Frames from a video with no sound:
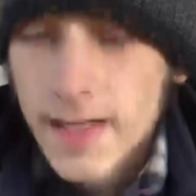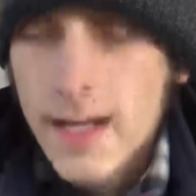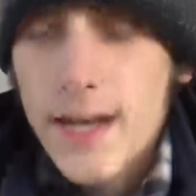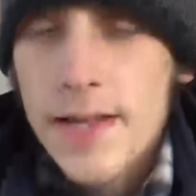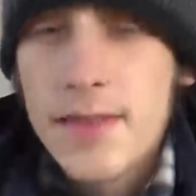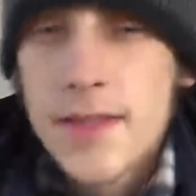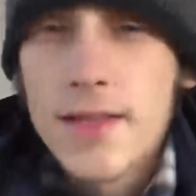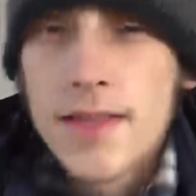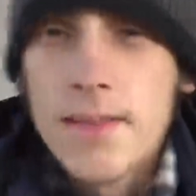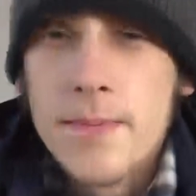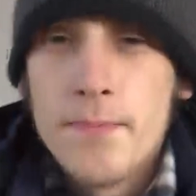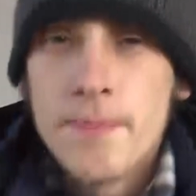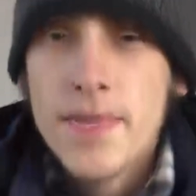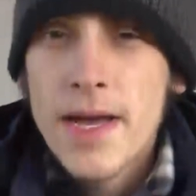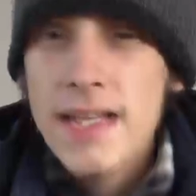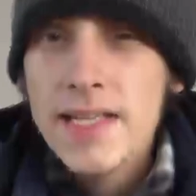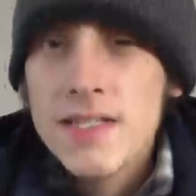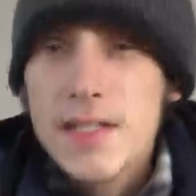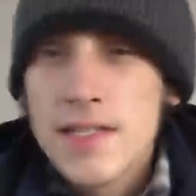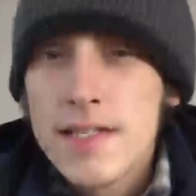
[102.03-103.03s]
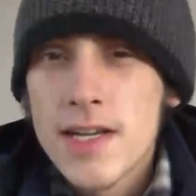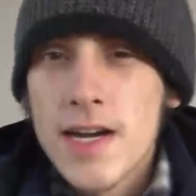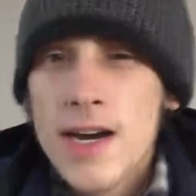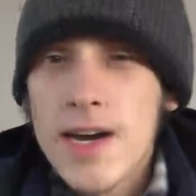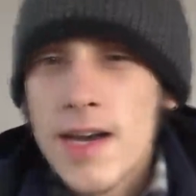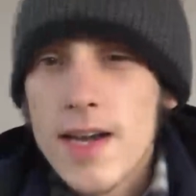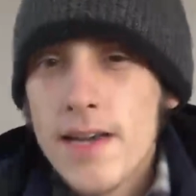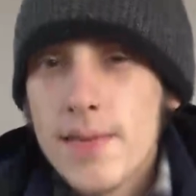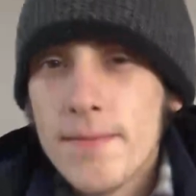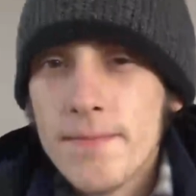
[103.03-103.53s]
I think the best
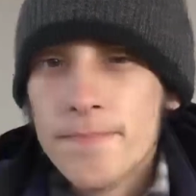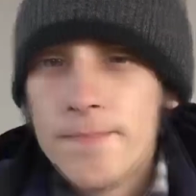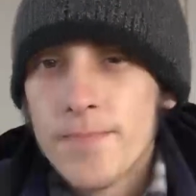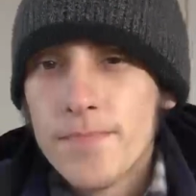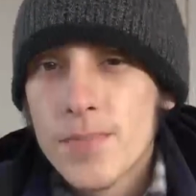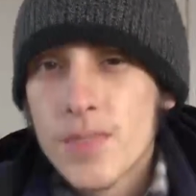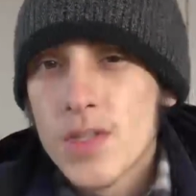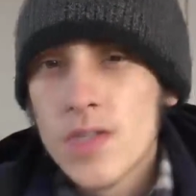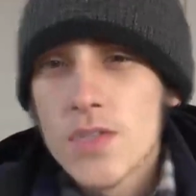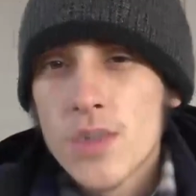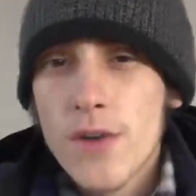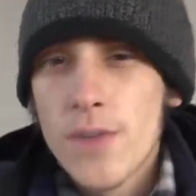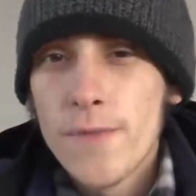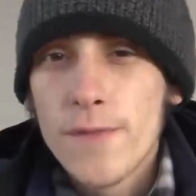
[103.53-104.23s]
time so